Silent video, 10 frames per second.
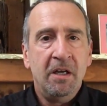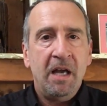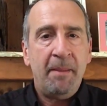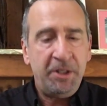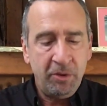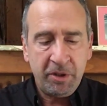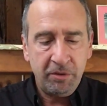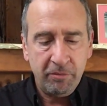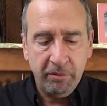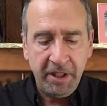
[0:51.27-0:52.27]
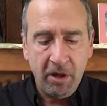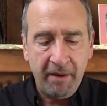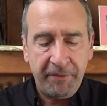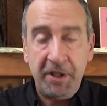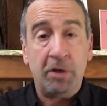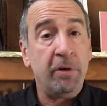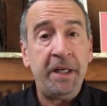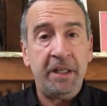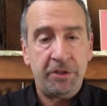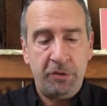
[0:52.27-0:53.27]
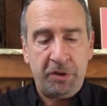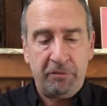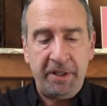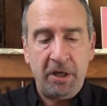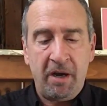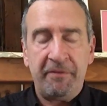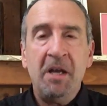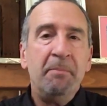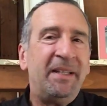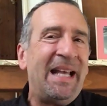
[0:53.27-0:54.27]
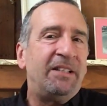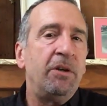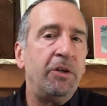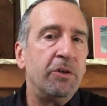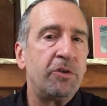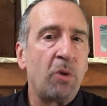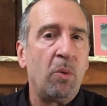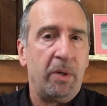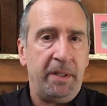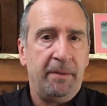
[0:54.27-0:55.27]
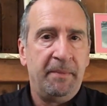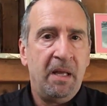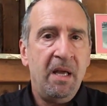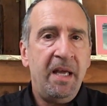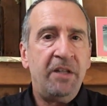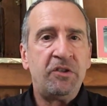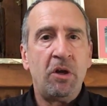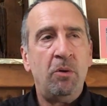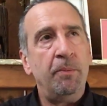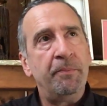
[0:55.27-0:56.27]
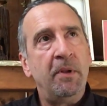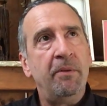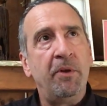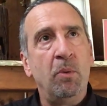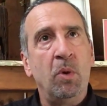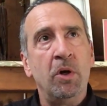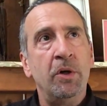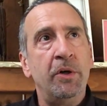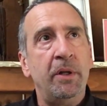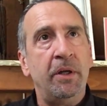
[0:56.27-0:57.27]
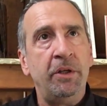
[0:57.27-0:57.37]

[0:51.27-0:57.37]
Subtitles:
I mean, you can read off the ingredients, you can read off, but that's not your story. And so the word,